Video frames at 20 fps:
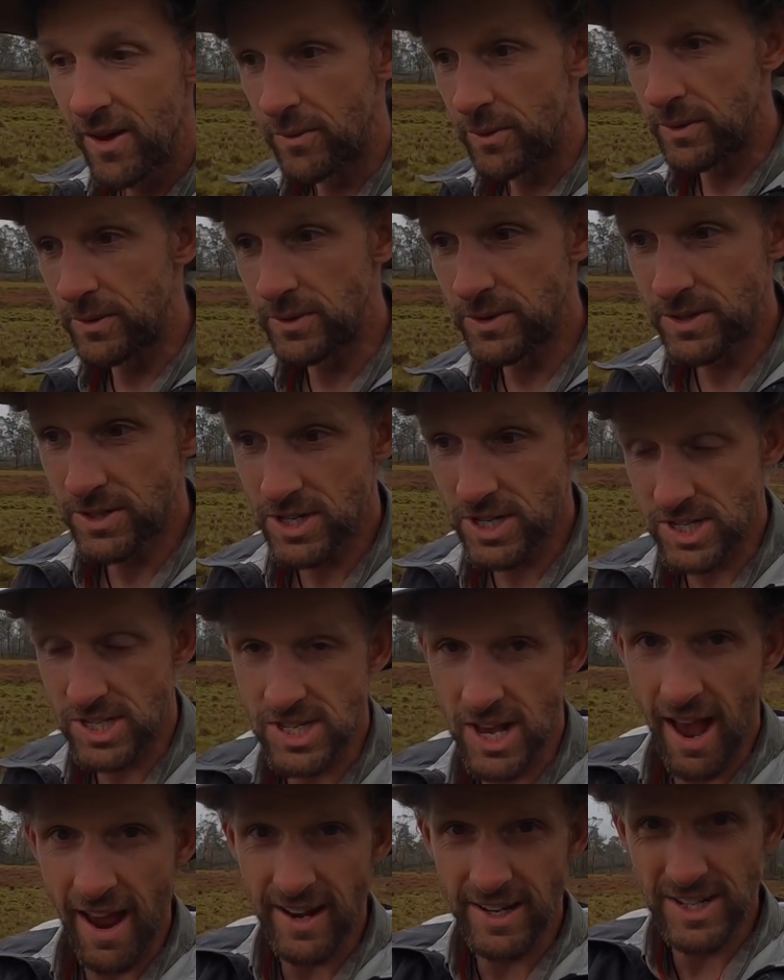We were
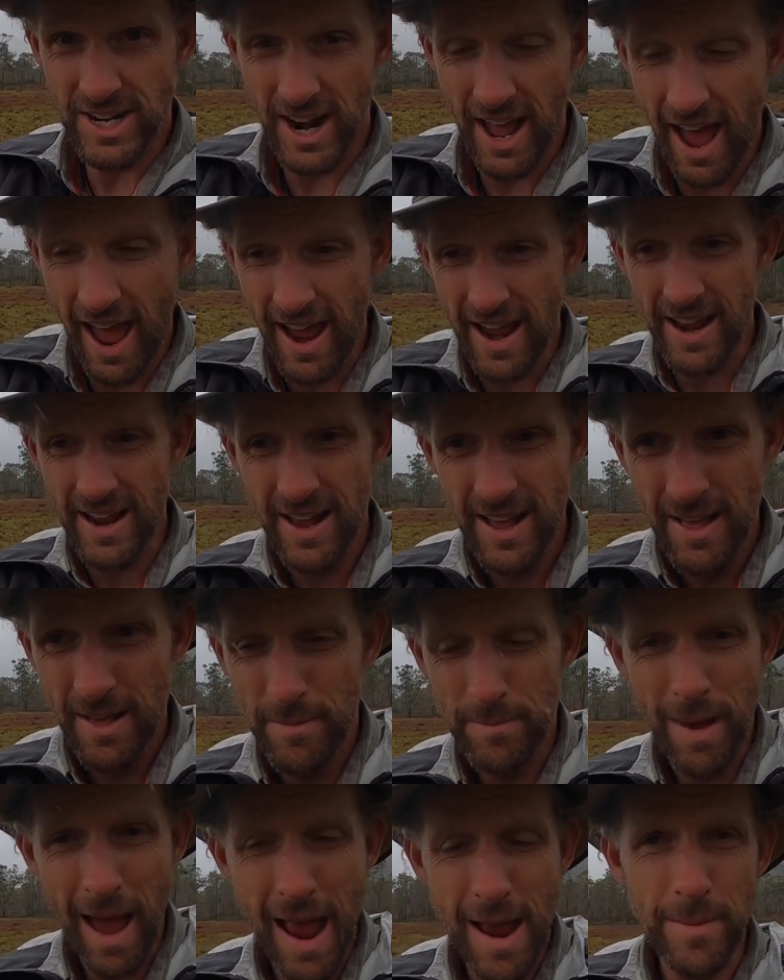just saying today
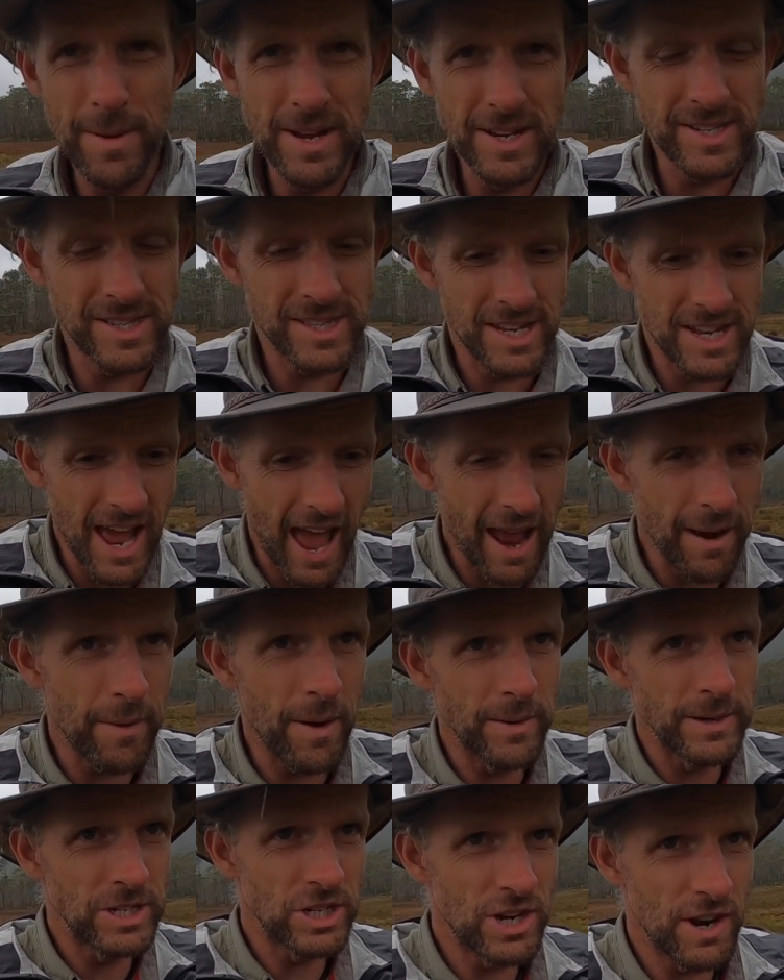maybe is the day
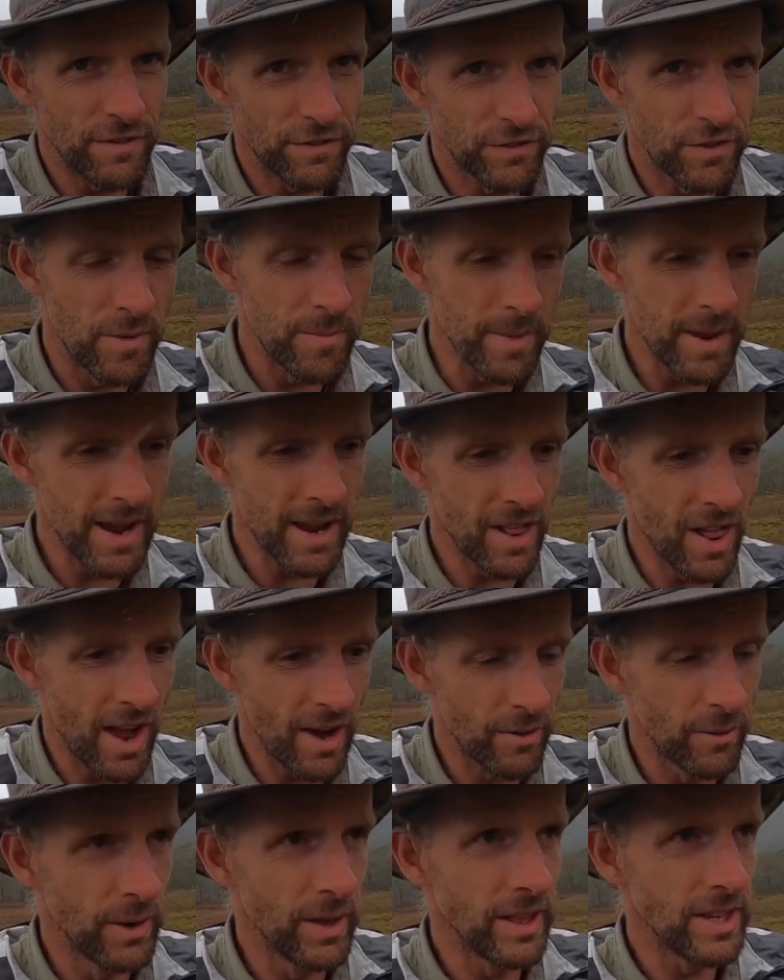where we shift from being
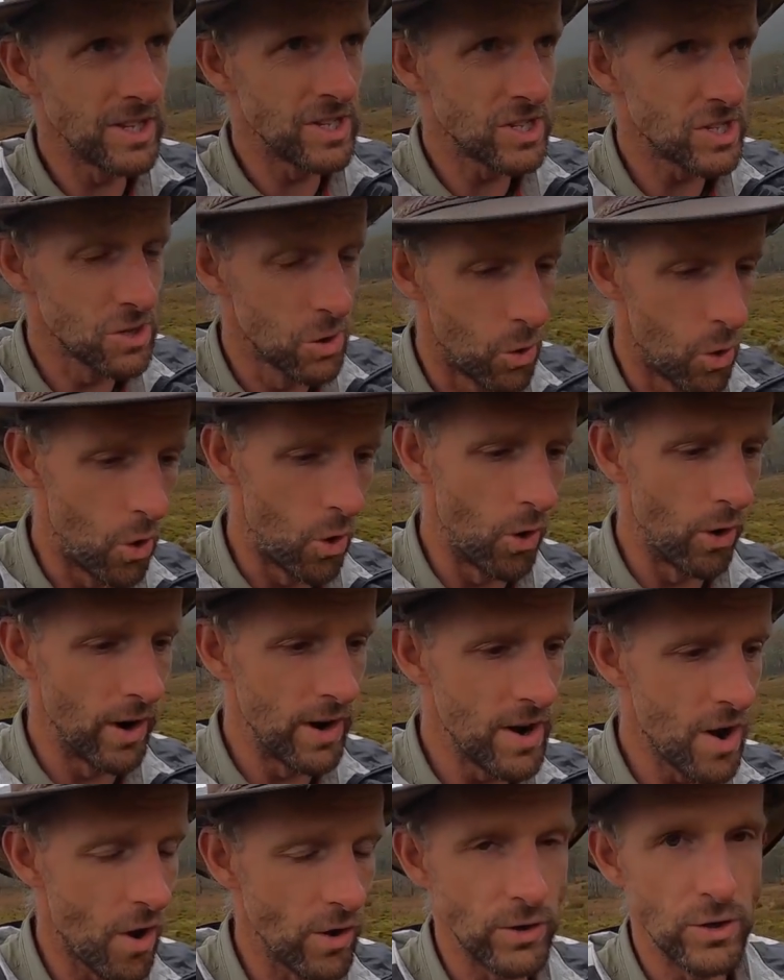like really sore
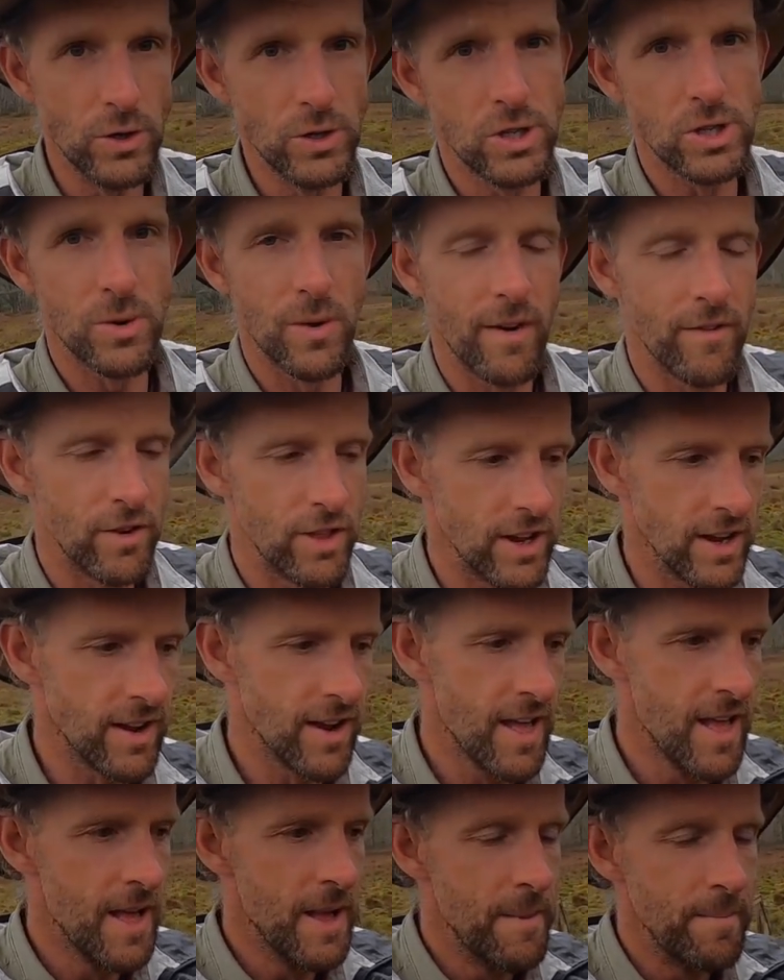and not used to
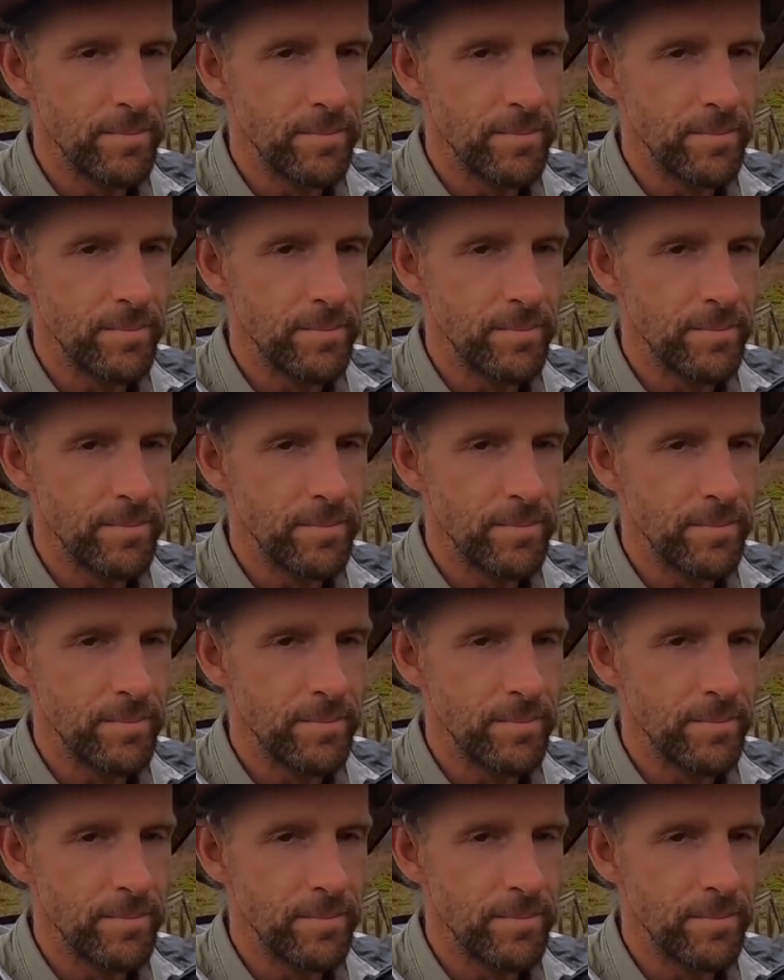everything